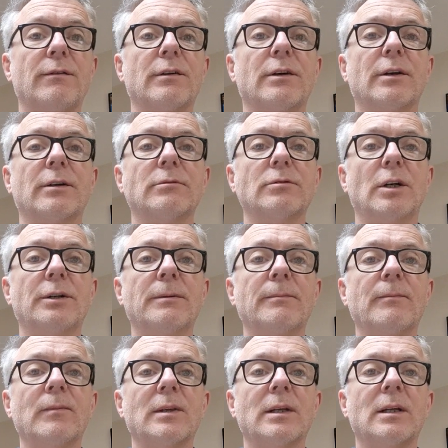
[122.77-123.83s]
if you're going
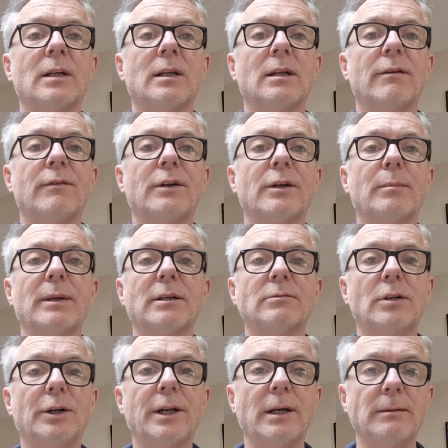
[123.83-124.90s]
to be a
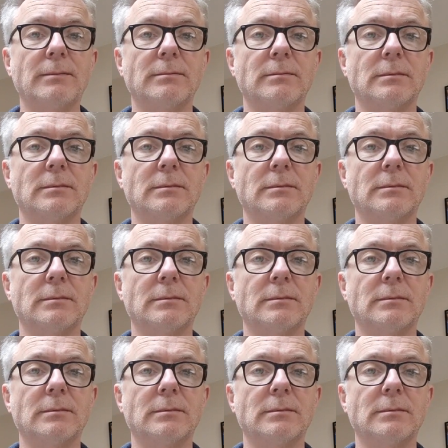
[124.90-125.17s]
runner